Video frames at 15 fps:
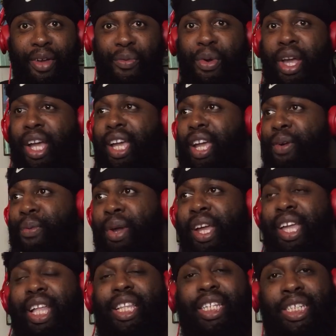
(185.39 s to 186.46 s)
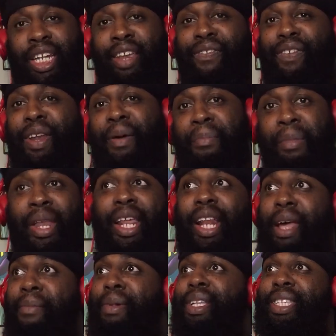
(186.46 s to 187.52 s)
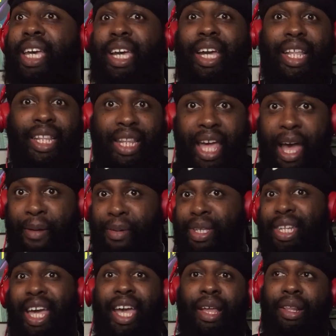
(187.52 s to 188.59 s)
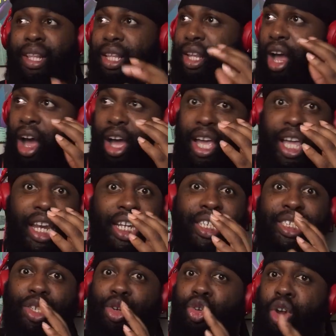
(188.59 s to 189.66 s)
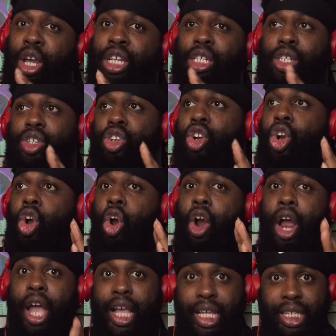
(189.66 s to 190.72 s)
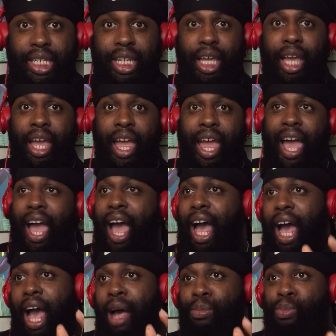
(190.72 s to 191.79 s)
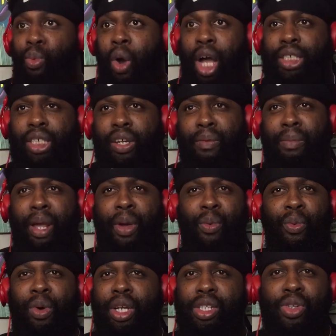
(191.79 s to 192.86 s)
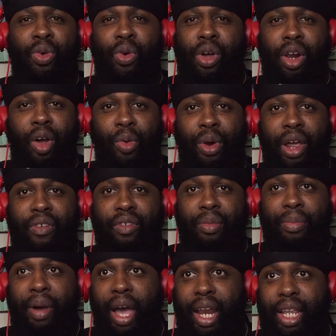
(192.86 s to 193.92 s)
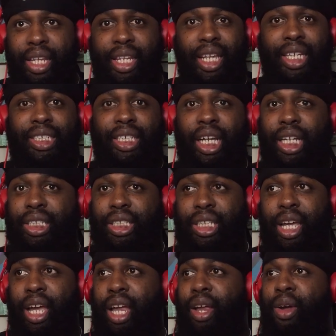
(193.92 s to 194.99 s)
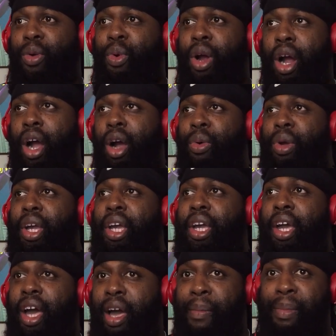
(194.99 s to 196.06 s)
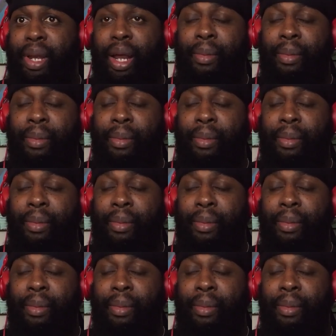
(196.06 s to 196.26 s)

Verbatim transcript: We'll get the chief in a minute. Let me take a nap. Because, hey, y'all, it's crazy. I'm watching. I'm like, what is going on with everybody? And then Jay said, where I'm coming.